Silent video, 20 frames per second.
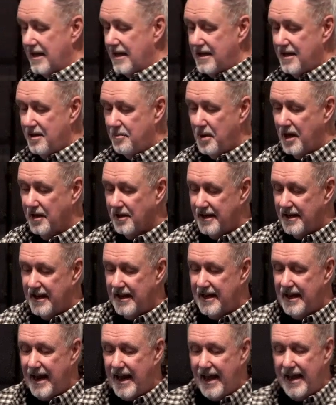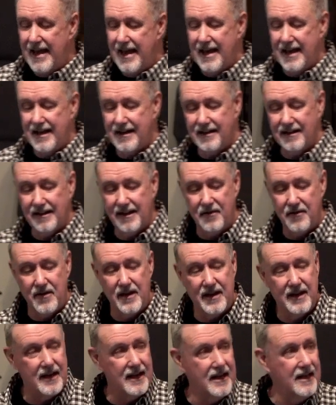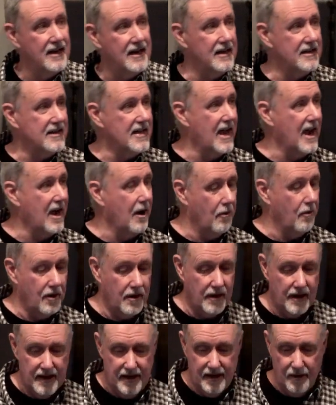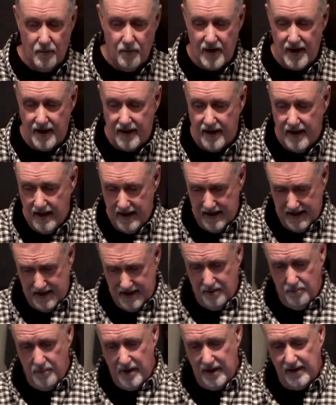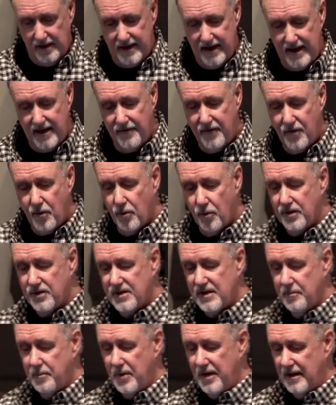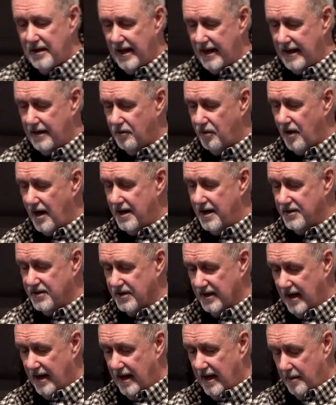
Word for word: Humility and living in a tower, in a way. Humility, of course, to be like Christ.